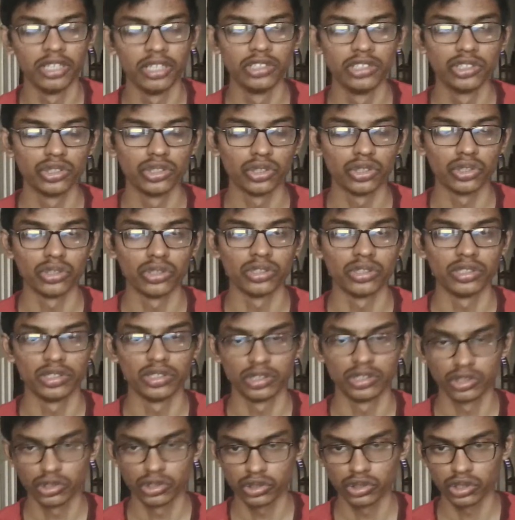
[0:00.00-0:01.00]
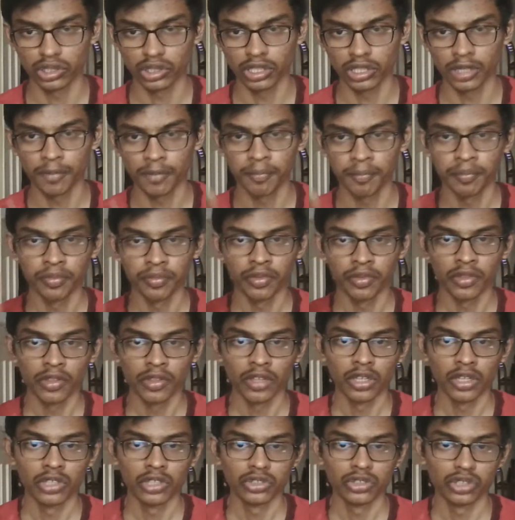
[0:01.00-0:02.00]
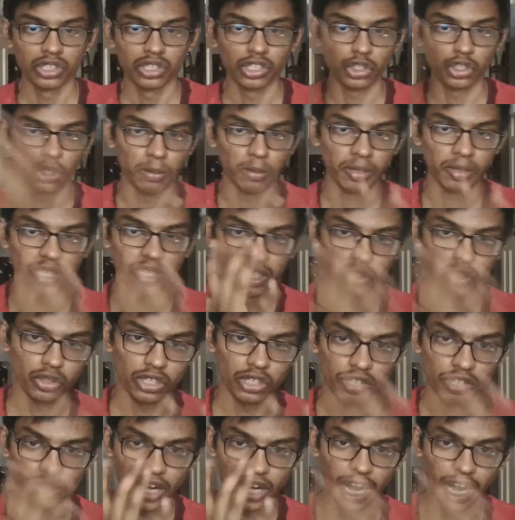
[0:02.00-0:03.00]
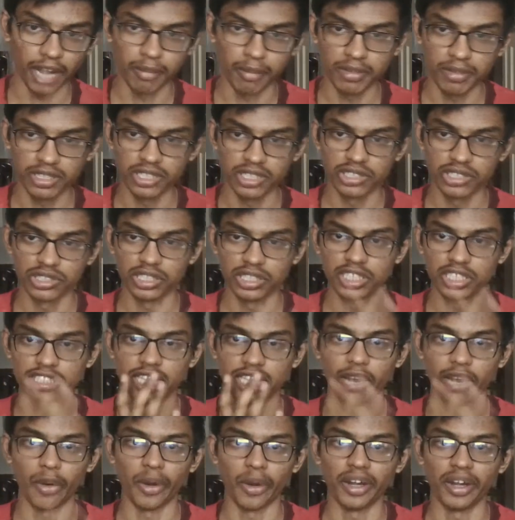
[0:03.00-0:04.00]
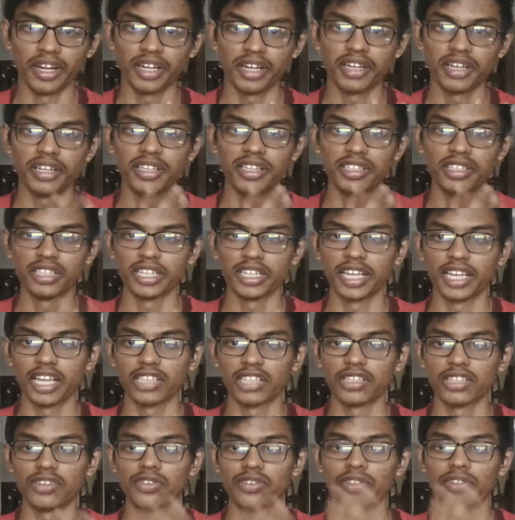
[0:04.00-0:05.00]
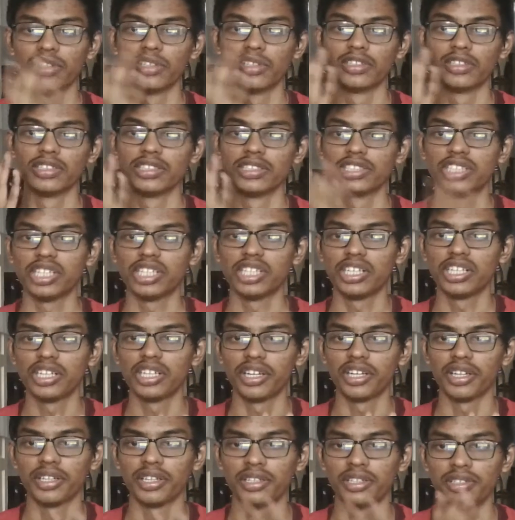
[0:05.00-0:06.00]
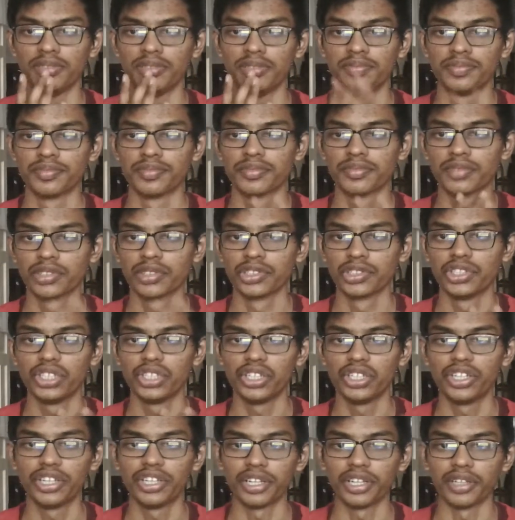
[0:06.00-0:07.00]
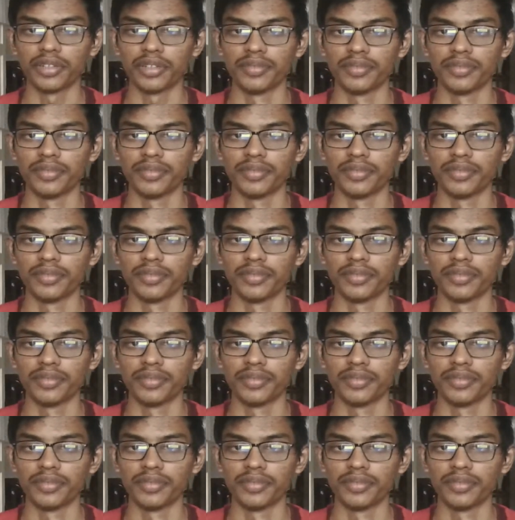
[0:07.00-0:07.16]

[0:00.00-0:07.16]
So the topical route of administration is avoided in the case of children. Okay.